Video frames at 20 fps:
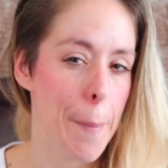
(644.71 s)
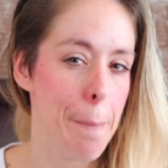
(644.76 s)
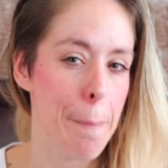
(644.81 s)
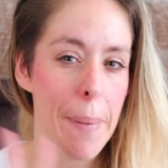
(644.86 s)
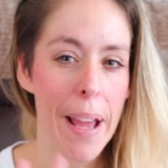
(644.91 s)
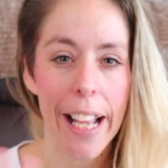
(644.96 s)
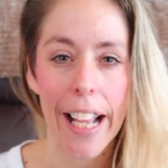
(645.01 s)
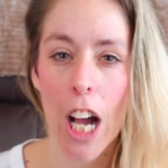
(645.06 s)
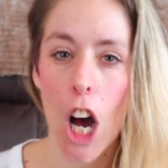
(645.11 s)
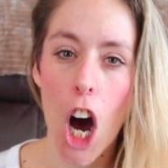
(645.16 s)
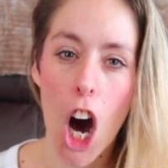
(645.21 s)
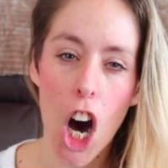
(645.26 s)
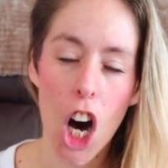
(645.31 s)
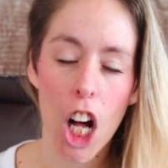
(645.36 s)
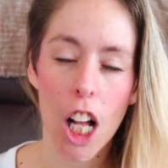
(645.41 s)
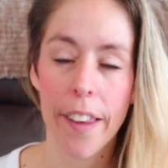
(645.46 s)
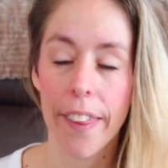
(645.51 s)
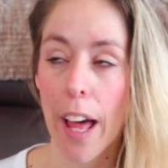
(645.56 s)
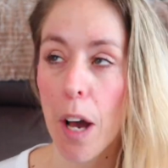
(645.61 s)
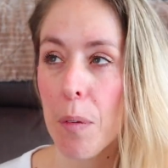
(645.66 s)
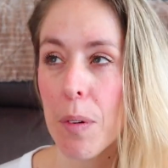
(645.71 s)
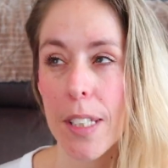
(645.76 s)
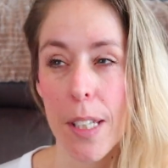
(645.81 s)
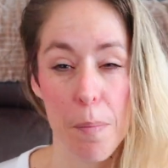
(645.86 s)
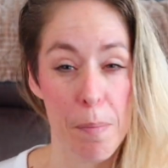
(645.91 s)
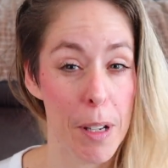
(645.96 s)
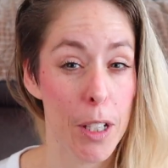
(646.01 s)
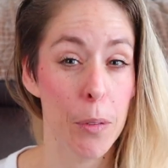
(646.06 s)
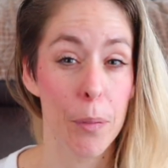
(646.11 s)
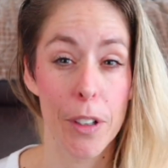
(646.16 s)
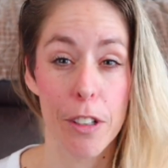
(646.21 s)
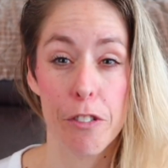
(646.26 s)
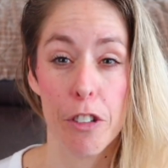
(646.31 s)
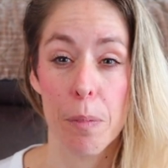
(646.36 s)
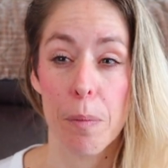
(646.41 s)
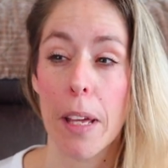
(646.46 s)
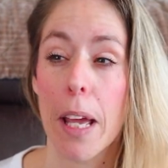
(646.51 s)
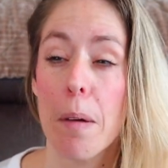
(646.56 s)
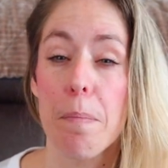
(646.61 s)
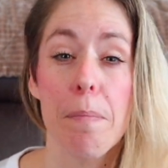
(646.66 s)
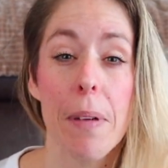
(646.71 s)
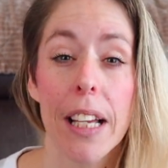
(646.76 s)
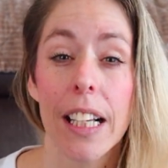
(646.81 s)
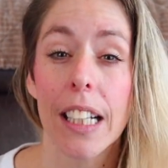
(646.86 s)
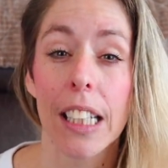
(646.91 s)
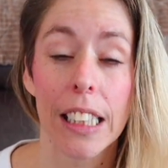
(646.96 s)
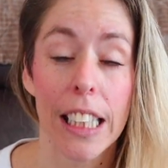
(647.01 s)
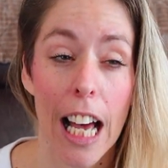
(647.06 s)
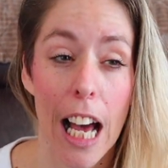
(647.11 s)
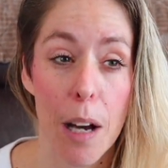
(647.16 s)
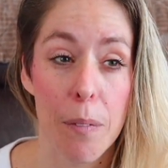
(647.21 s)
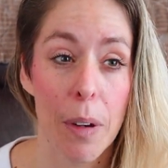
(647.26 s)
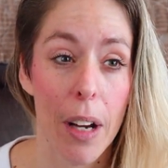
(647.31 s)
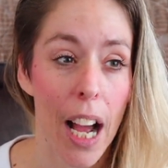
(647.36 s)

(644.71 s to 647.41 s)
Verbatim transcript: mega haul. That was a big one for me, a big collab.